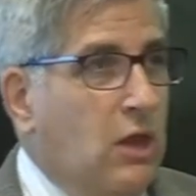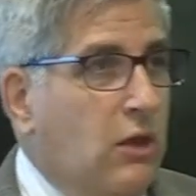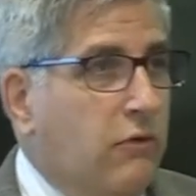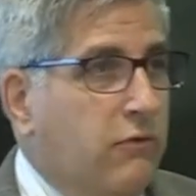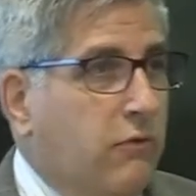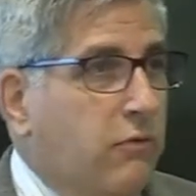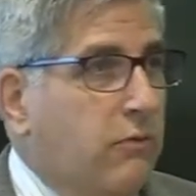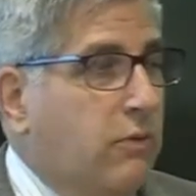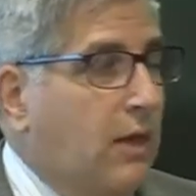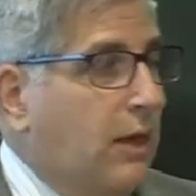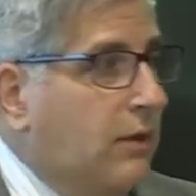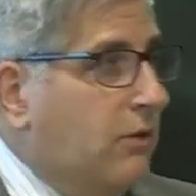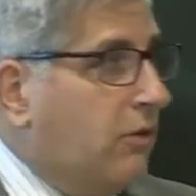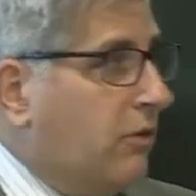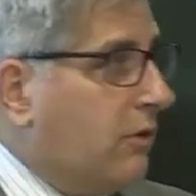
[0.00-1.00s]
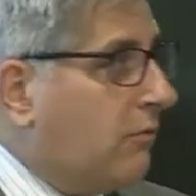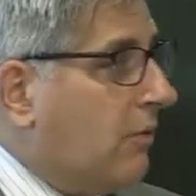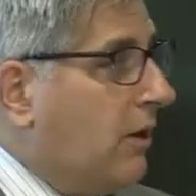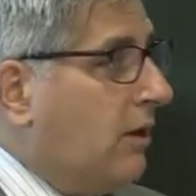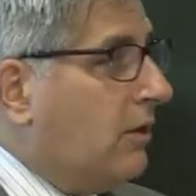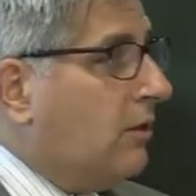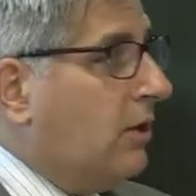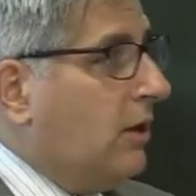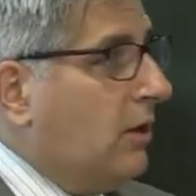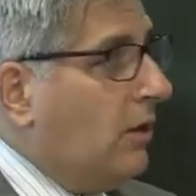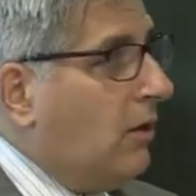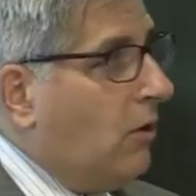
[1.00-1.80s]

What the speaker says: so that theoretically